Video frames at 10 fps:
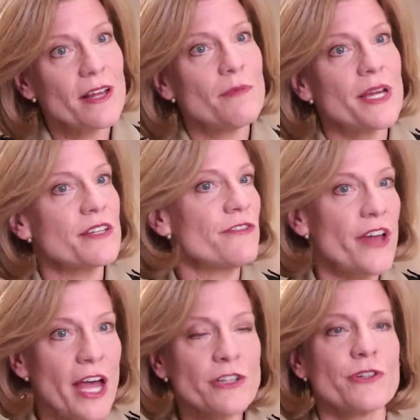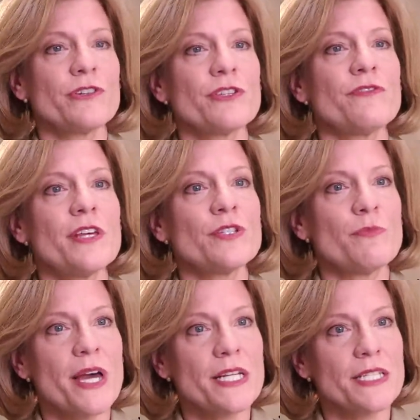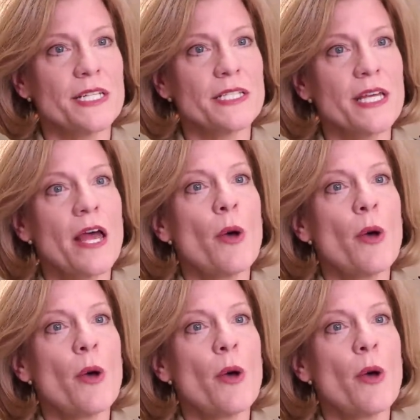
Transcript: manufacturers of these medicines